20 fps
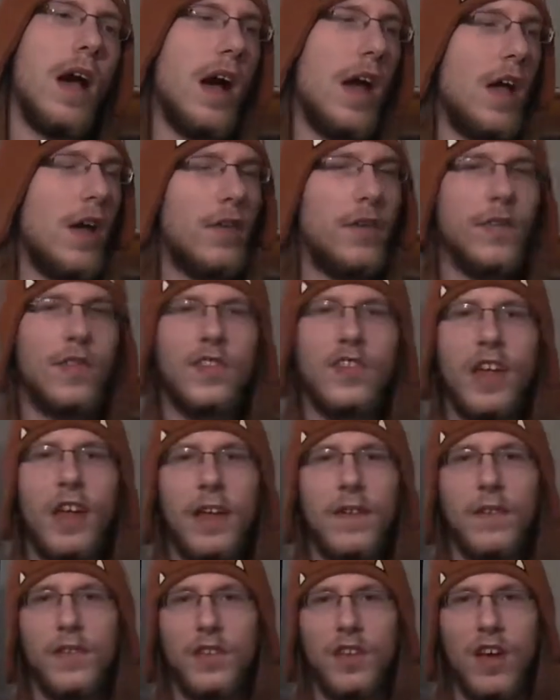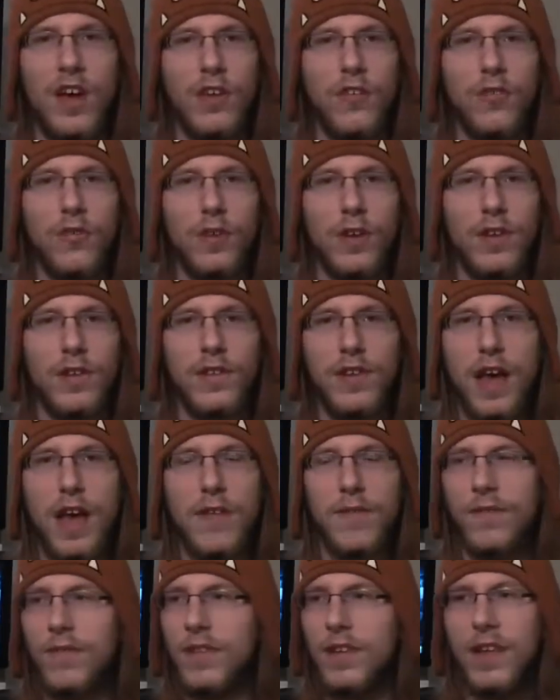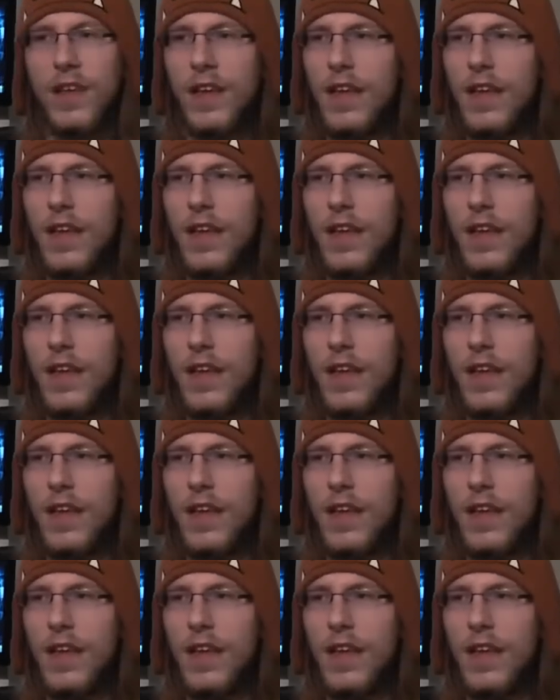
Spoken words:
I understand this country is not